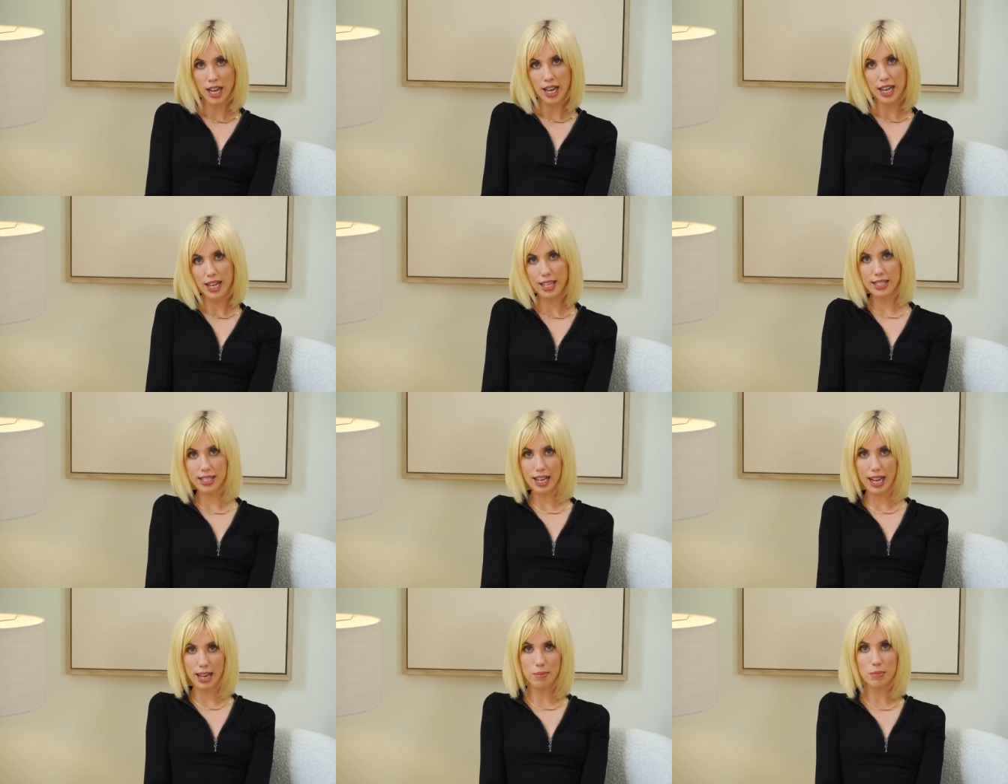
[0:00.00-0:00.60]

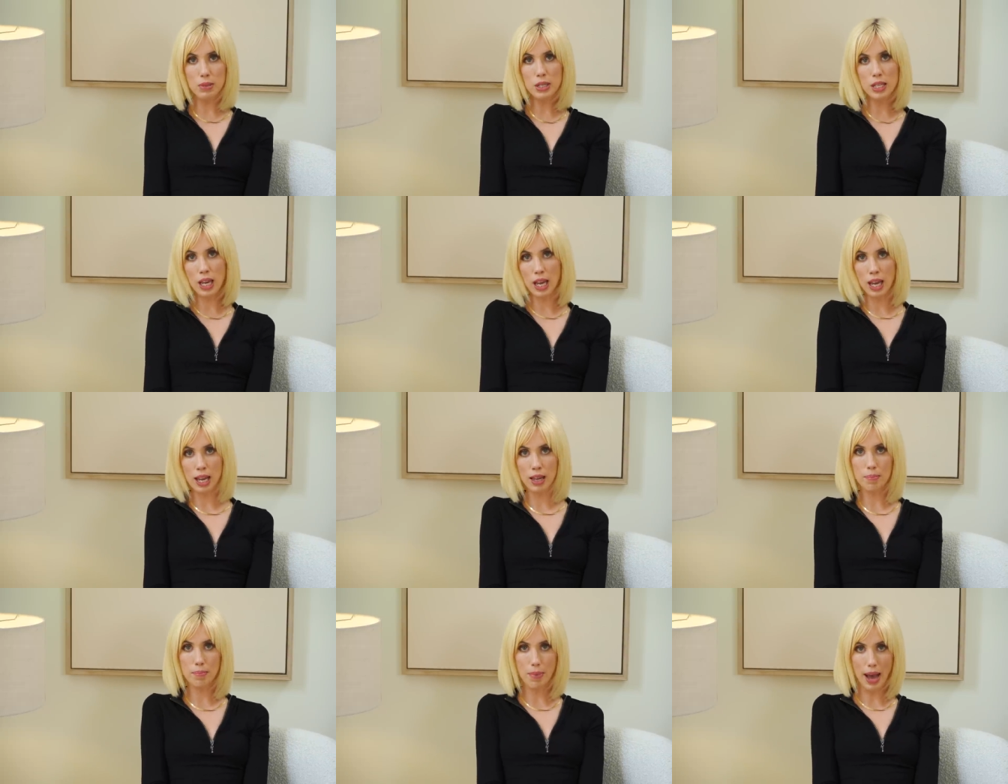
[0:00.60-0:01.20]
His name's
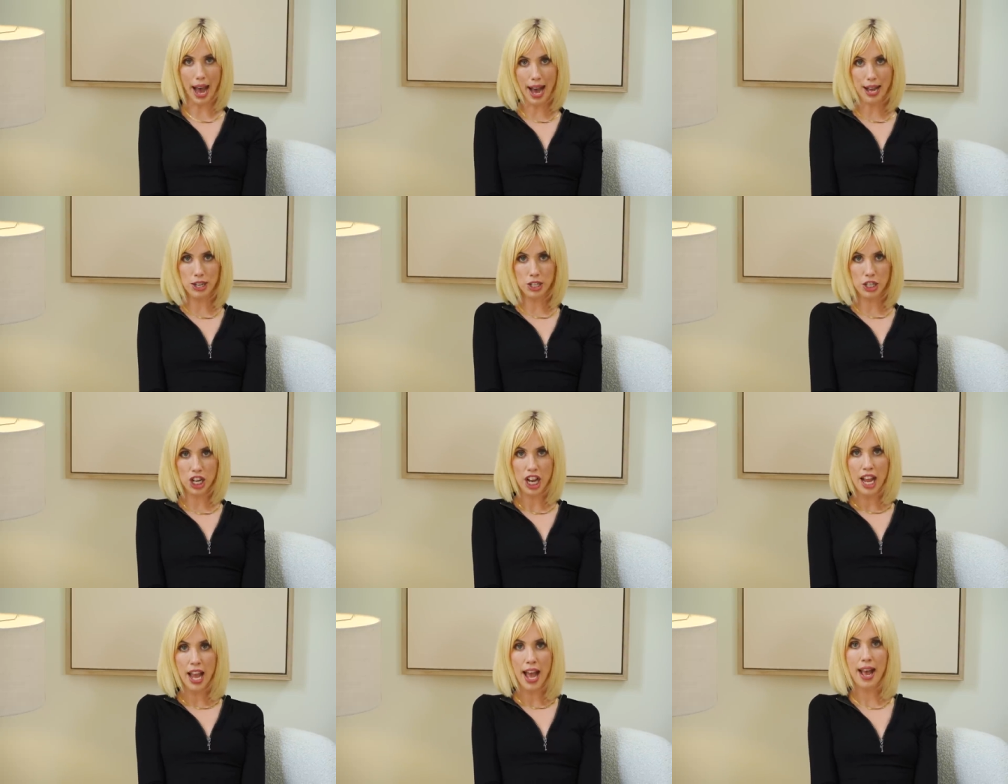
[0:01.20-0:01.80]
King Bach,
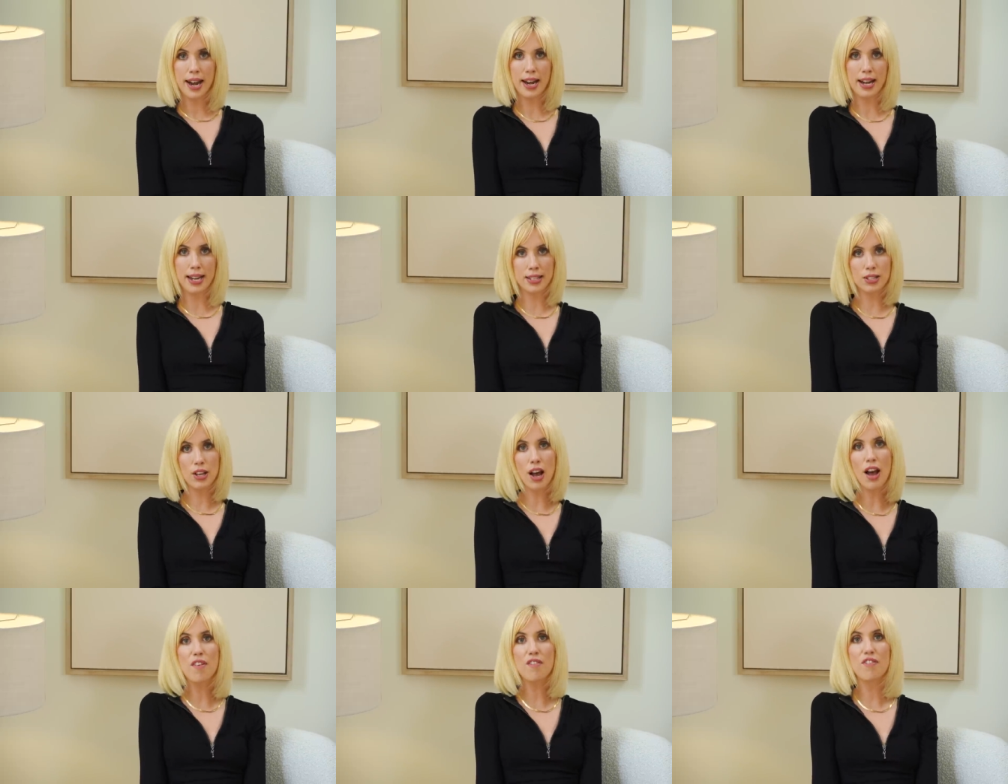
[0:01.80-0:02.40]
and
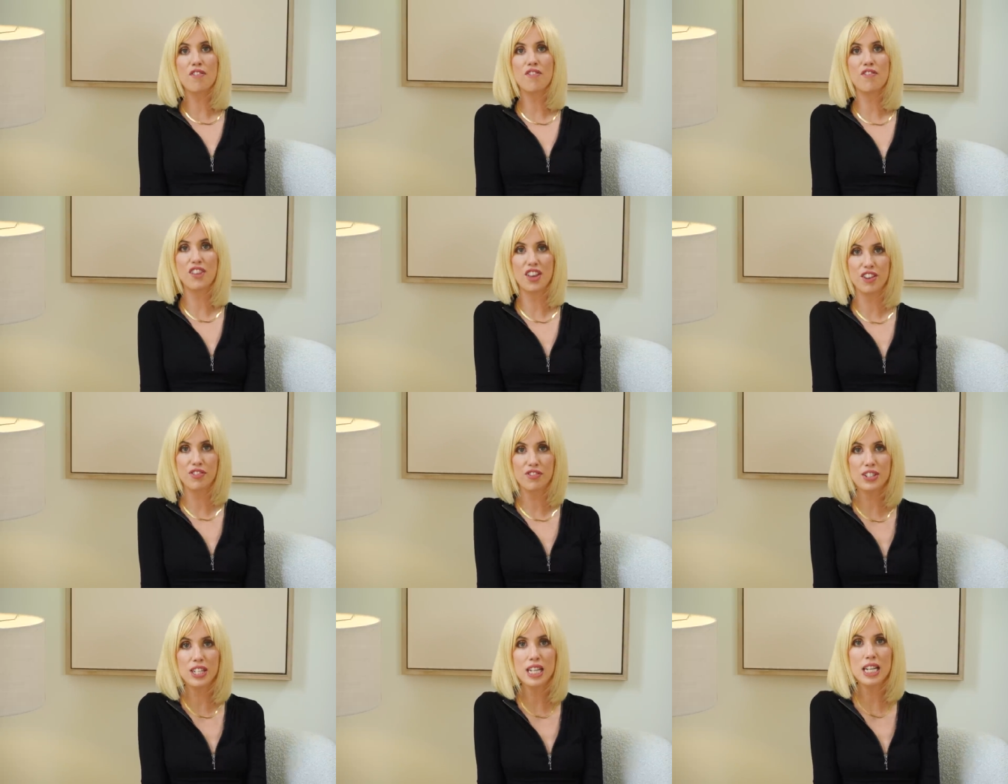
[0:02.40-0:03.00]
he's got
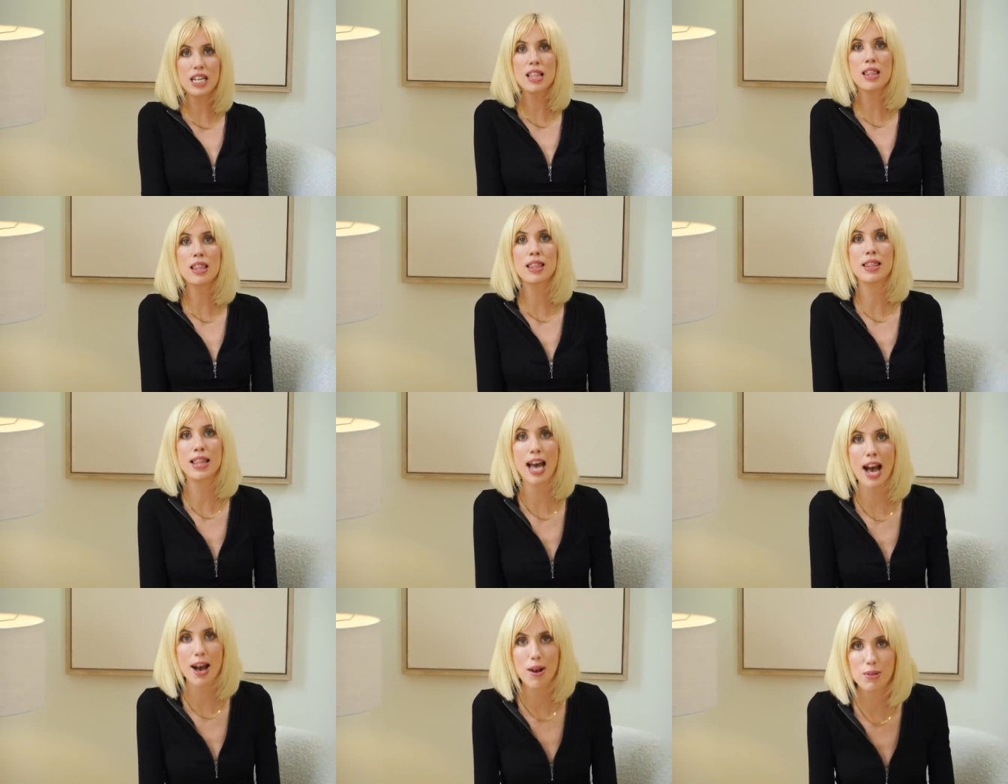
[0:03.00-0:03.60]

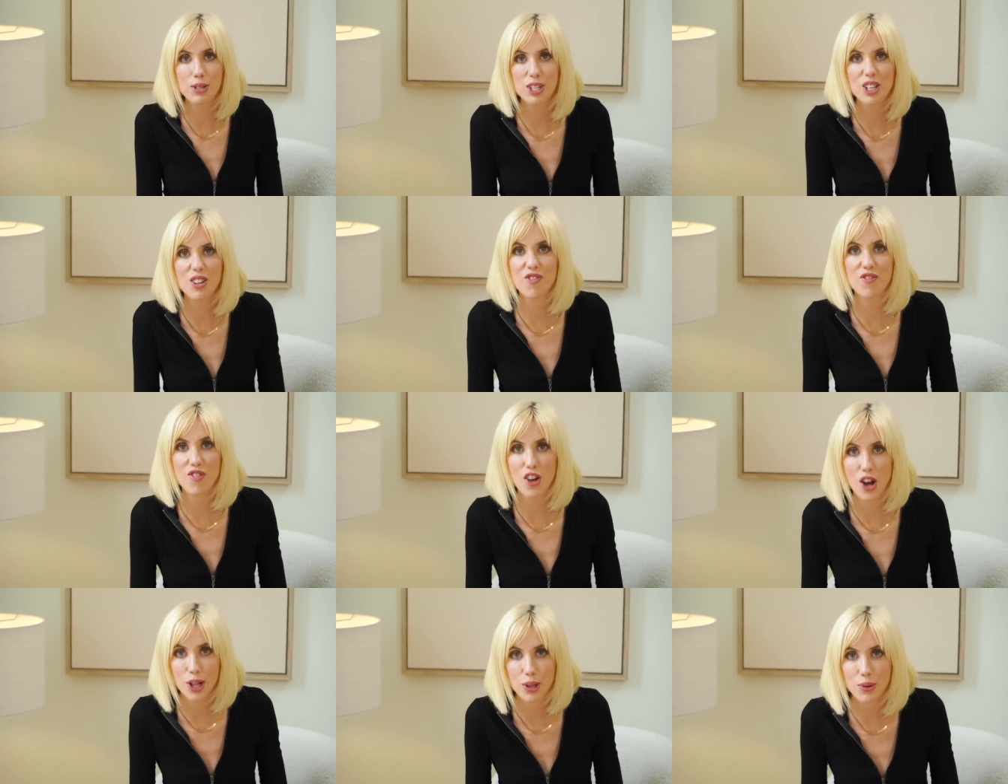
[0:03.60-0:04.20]
50,000
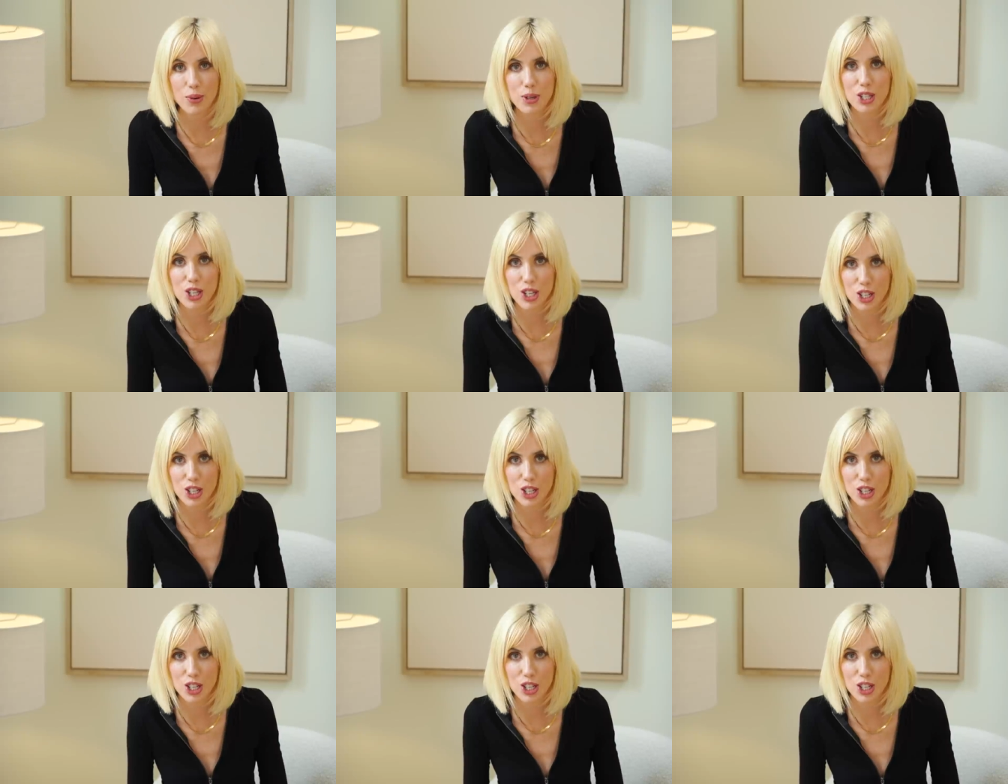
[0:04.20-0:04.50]
followers